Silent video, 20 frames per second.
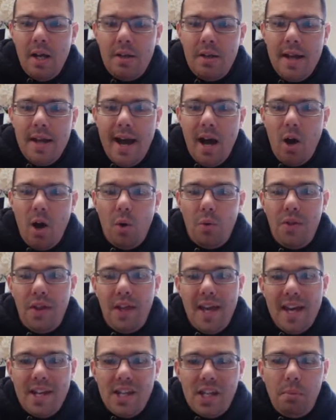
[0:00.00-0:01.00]
Now,
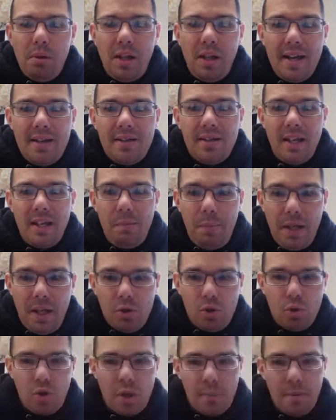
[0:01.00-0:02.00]
the
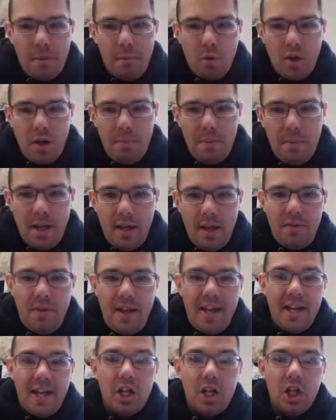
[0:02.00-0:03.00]
NAACP, which we'll talk about more in a minute,
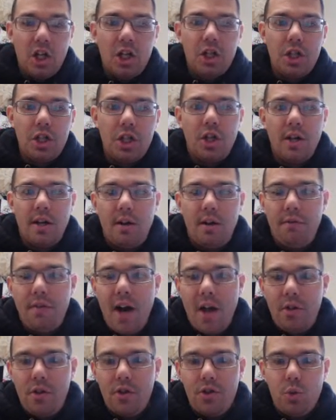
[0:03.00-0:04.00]
they encouraged her and her
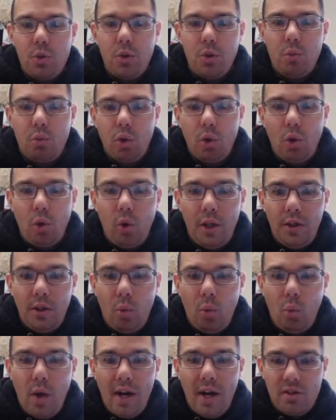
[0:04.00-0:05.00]
father to enroll in
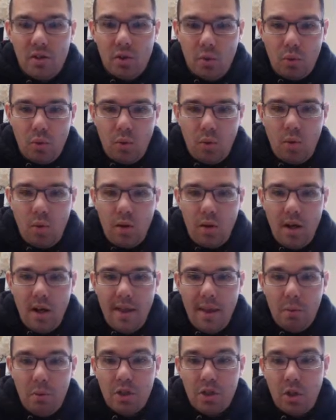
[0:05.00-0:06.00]
the white school
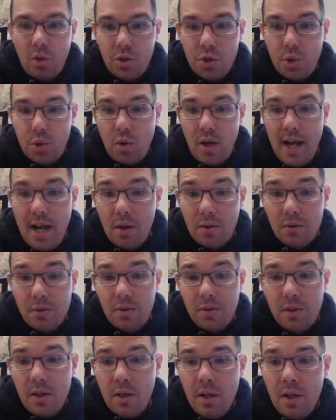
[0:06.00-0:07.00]
that was closer to her
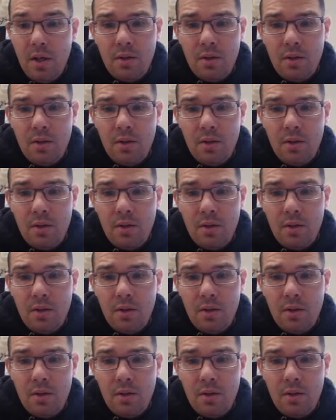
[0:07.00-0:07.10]
house.